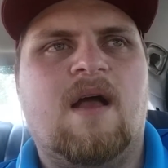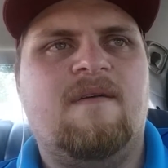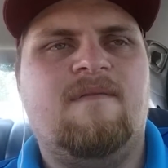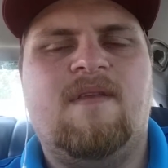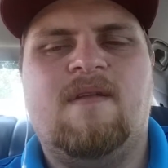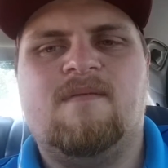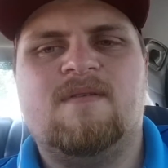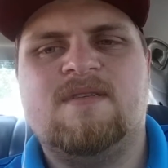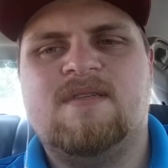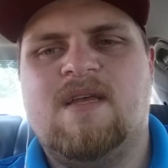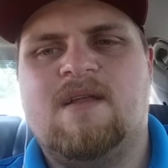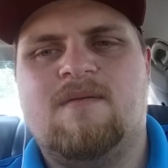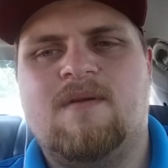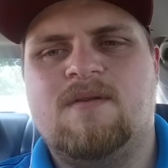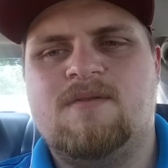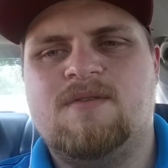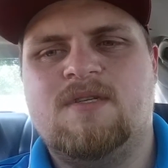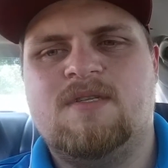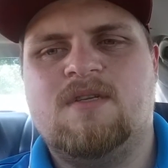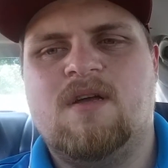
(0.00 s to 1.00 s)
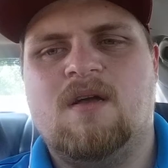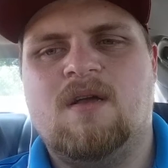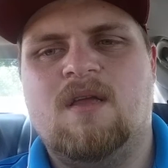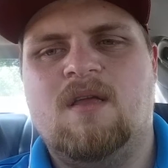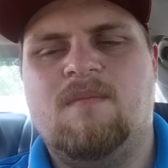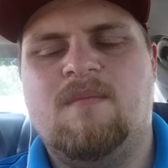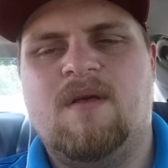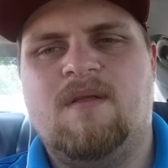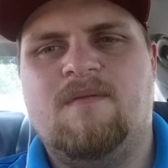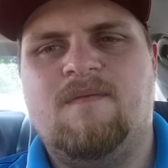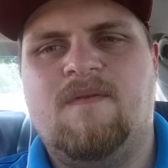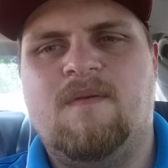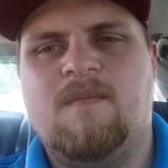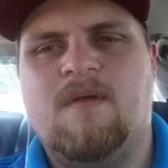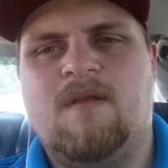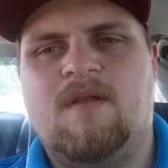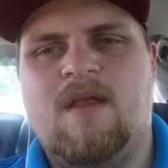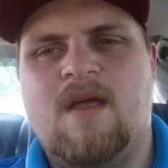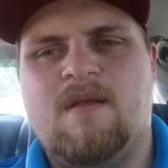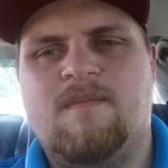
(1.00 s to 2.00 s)
I've never sat around just talking about the
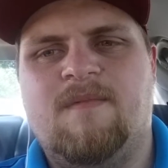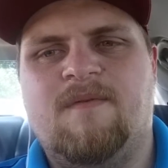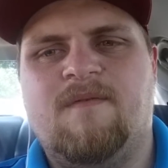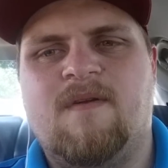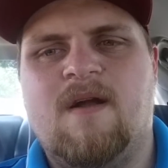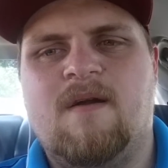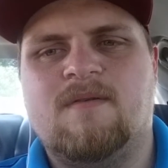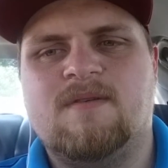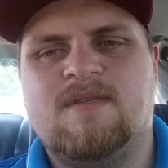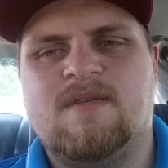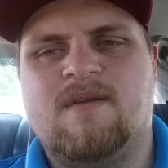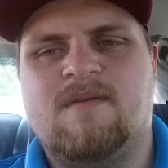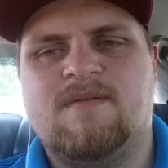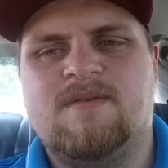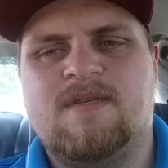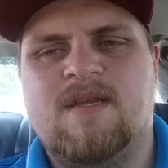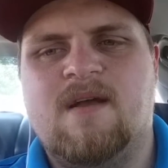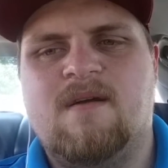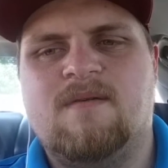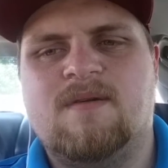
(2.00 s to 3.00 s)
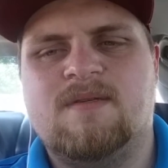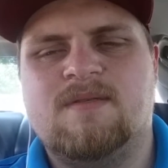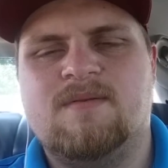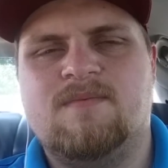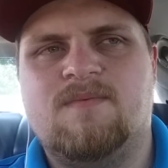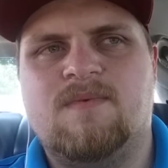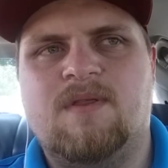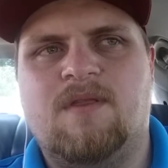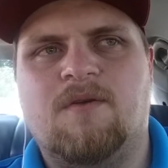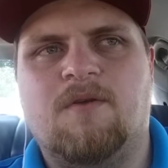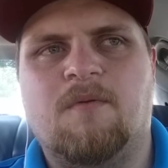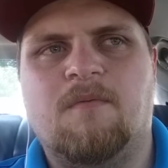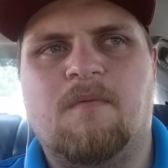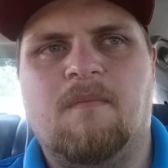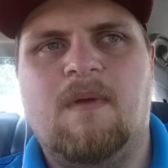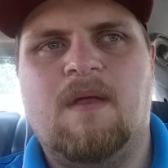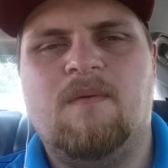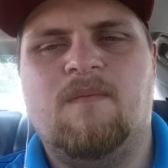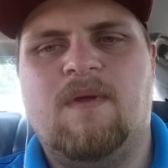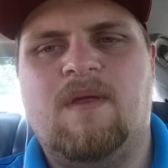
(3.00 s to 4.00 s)
female anatomy for hours and hours and hours with a group of
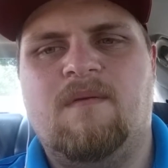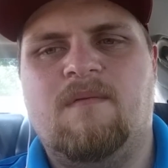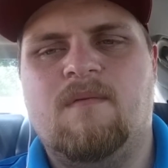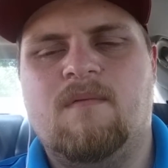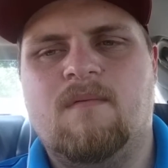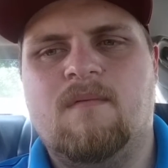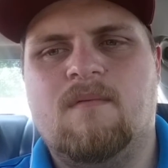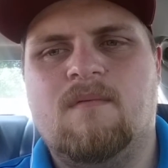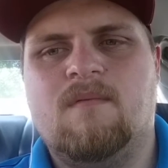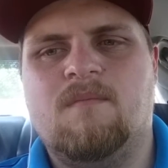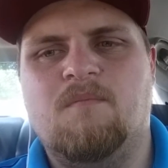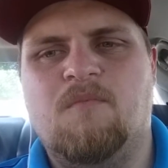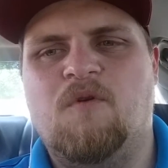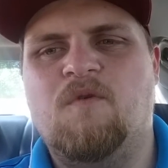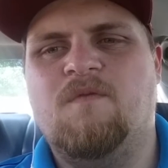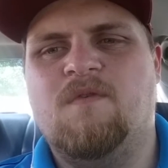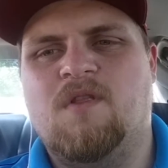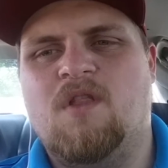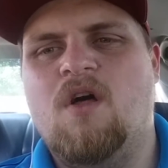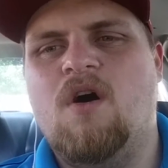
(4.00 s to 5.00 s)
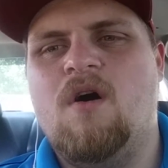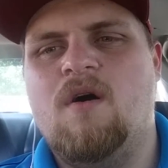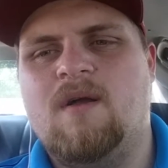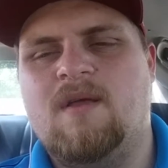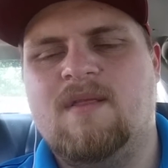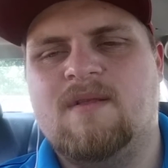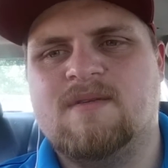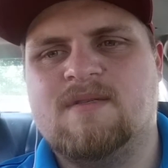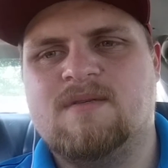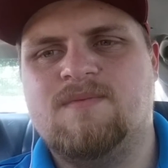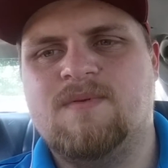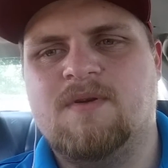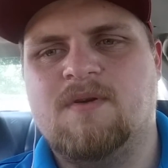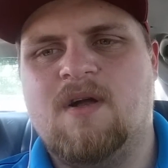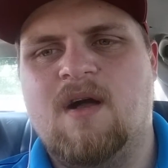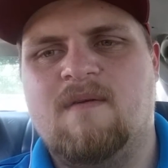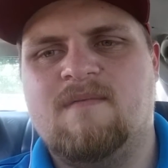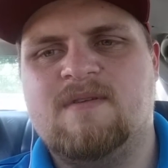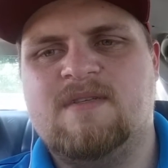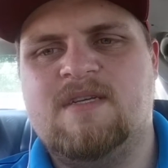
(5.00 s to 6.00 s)
men. We move along, and there's real
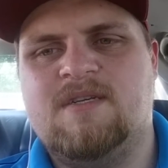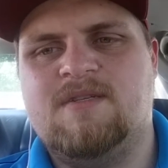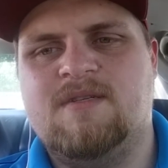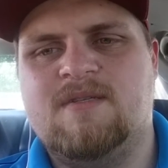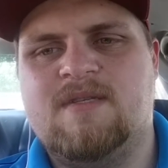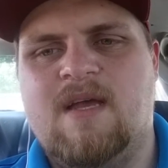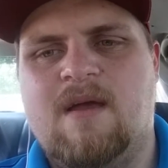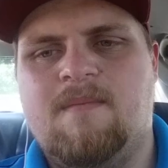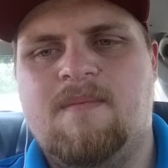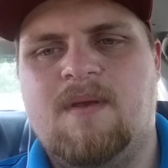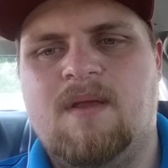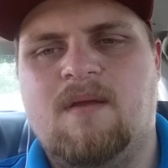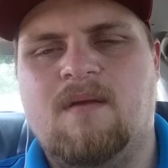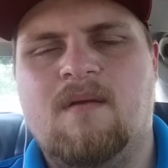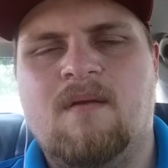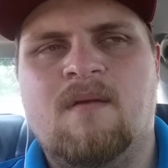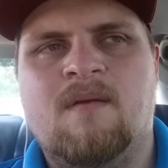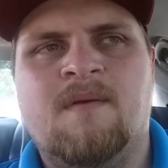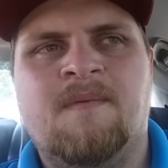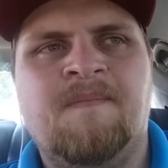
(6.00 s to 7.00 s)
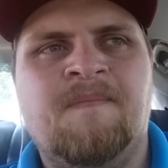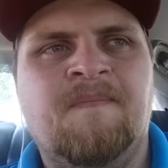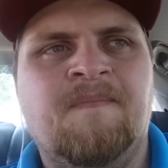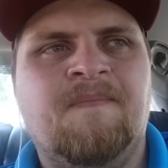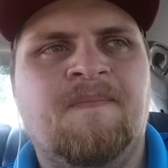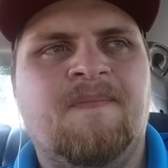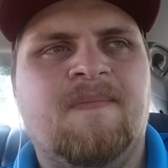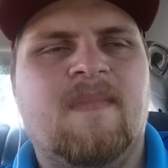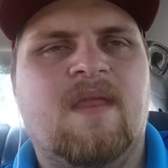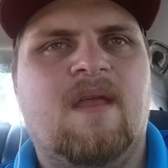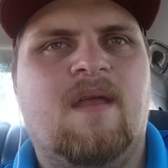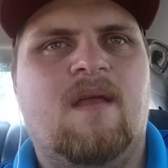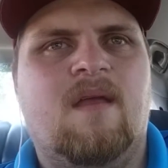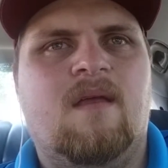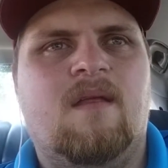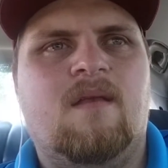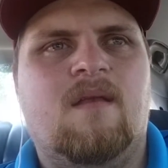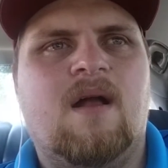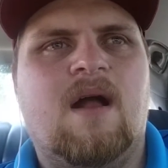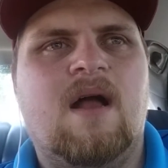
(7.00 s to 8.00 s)
conversations happening.
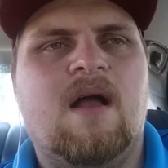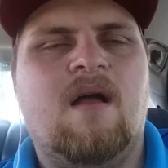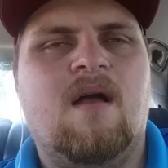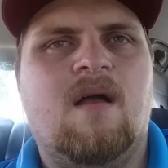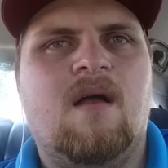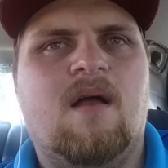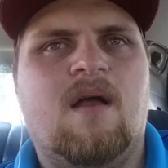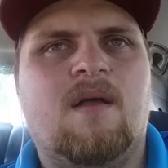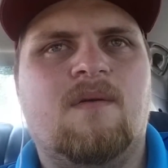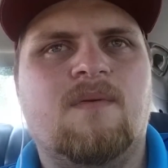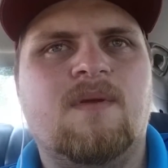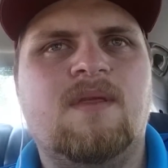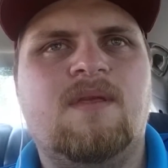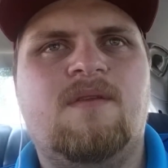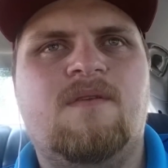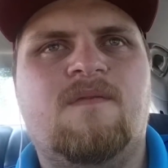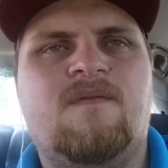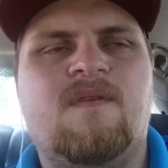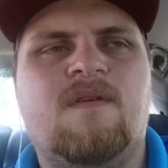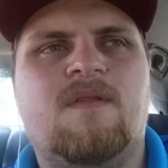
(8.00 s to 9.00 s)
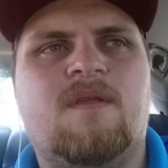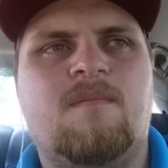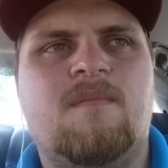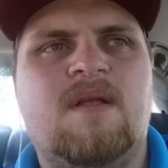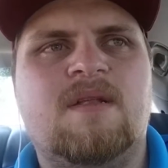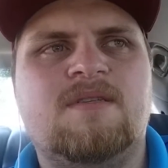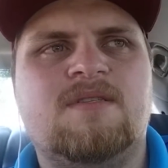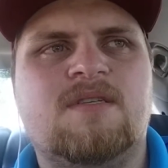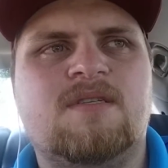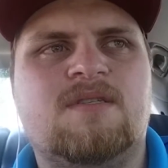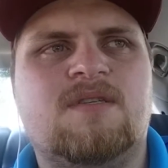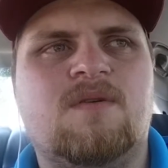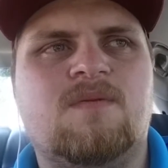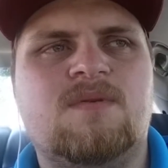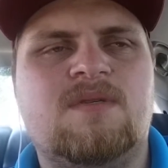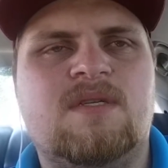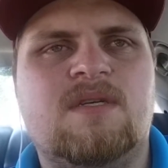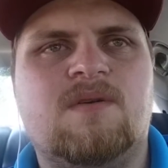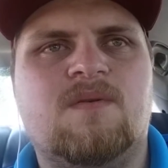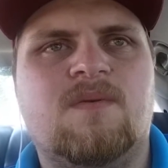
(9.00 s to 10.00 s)
And I really do feel that men just
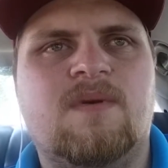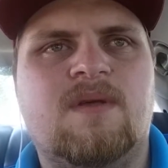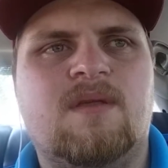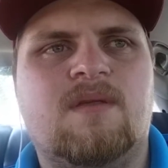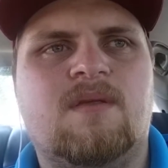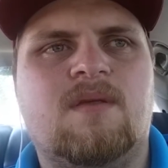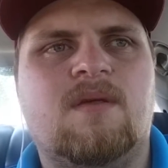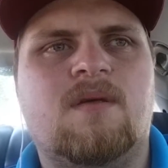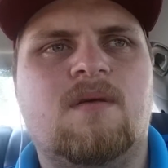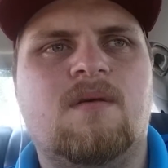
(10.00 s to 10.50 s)
don't deal with,